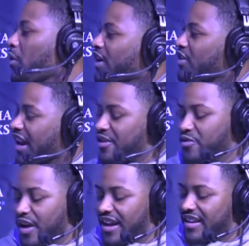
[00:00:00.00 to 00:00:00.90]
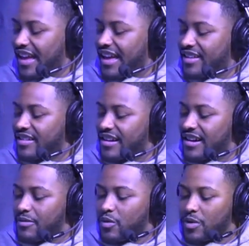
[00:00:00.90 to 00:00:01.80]
Where do they rank as?
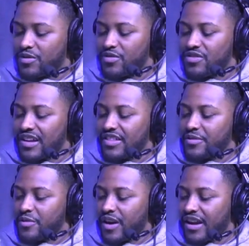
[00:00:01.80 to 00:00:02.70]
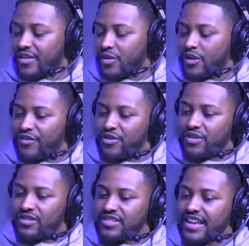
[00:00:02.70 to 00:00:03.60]
Where would you say they rank, or if you
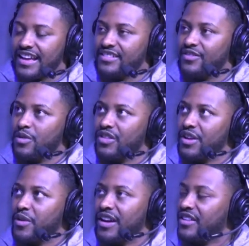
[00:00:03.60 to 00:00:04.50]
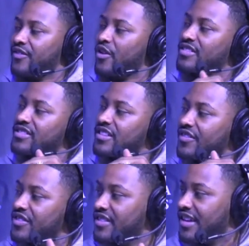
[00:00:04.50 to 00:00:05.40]
know the stats of where they rank as far as the
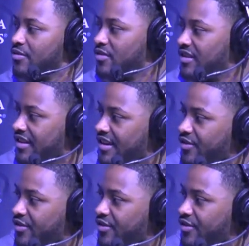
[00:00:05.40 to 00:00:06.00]
toughest schedules in the country?